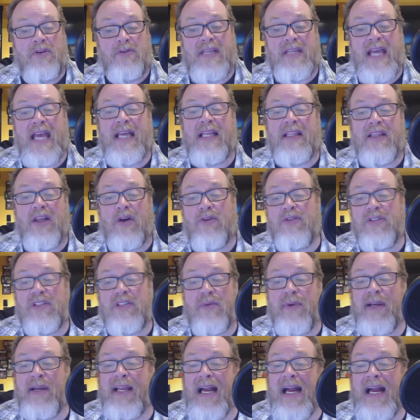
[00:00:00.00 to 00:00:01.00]
When you take
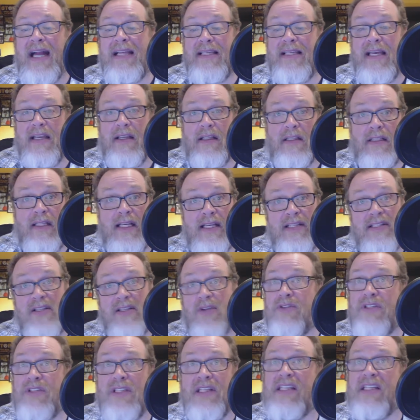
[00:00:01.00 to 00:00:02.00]
those 3 guys out of the
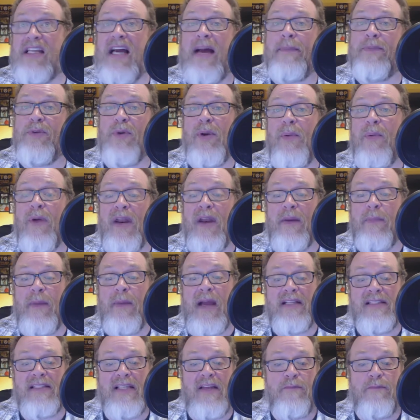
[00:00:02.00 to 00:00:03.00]
list, those are the top 3
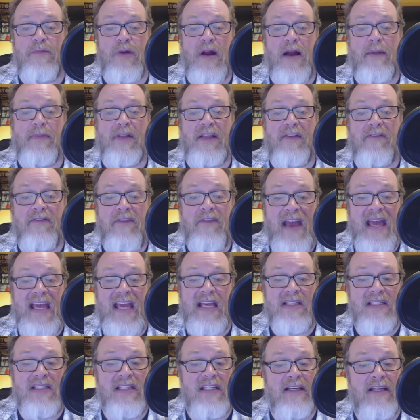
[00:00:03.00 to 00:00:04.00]
running backs they've probably
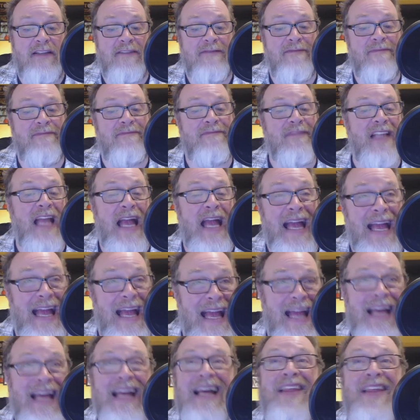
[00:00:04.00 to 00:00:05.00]
faced.
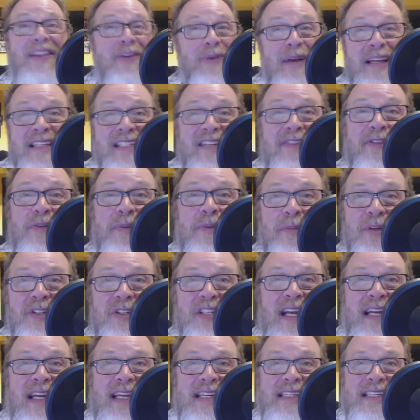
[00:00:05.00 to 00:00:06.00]
The rest of
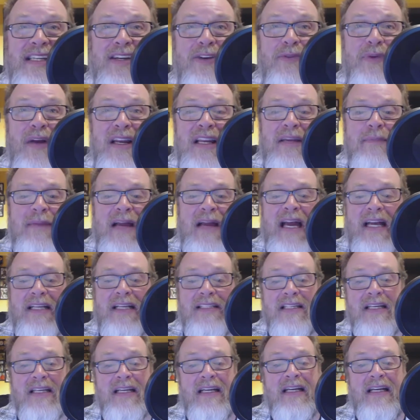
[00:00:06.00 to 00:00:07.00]
them are second-tier running
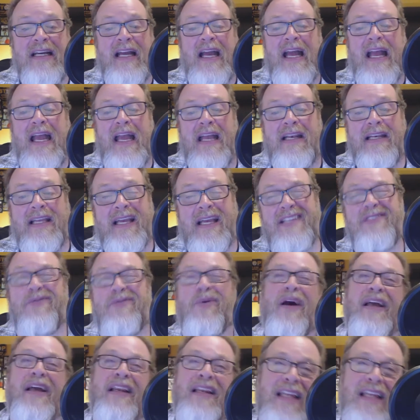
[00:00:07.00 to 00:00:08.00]
backs. And
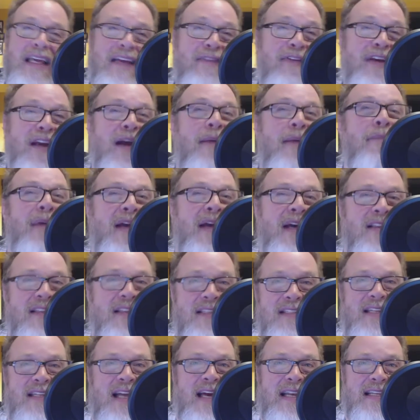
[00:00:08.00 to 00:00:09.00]
guess what? Le'Veon
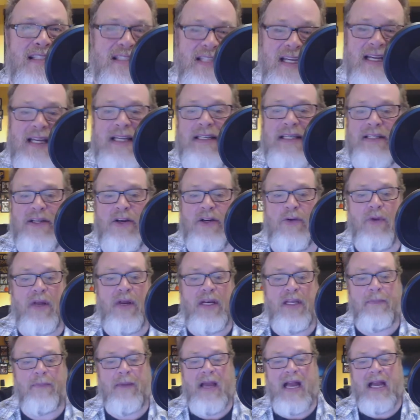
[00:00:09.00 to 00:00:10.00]
Bell is not a
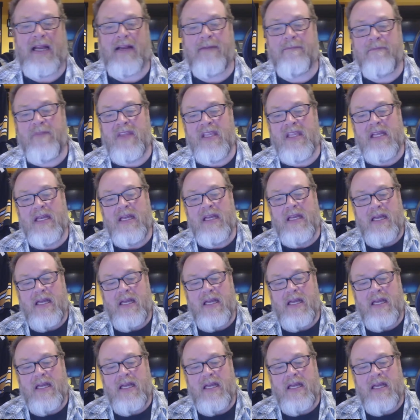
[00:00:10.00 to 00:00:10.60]
second-tier running back.